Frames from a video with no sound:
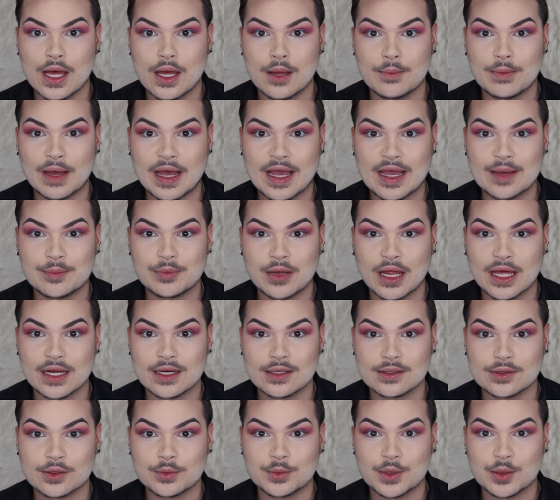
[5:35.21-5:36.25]
I applied
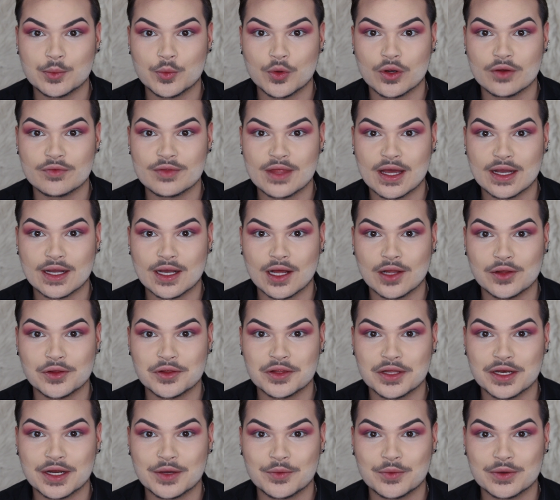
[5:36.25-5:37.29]
a little bit more of that
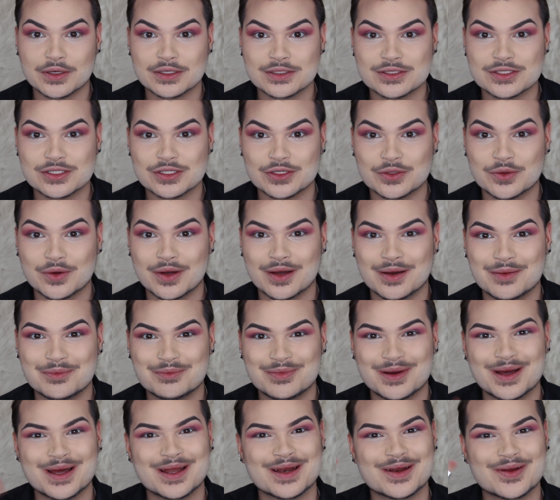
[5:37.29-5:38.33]
color than I wanted to,
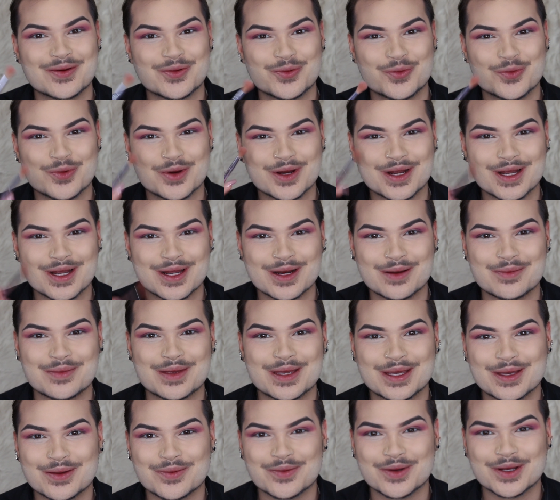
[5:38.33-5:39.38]
but we're going to
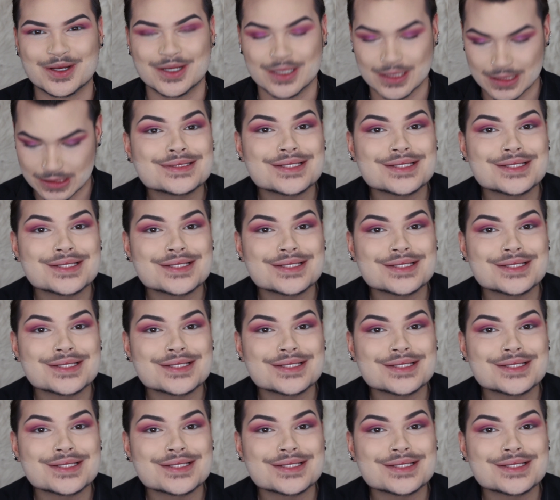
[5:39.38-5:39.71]
make it work.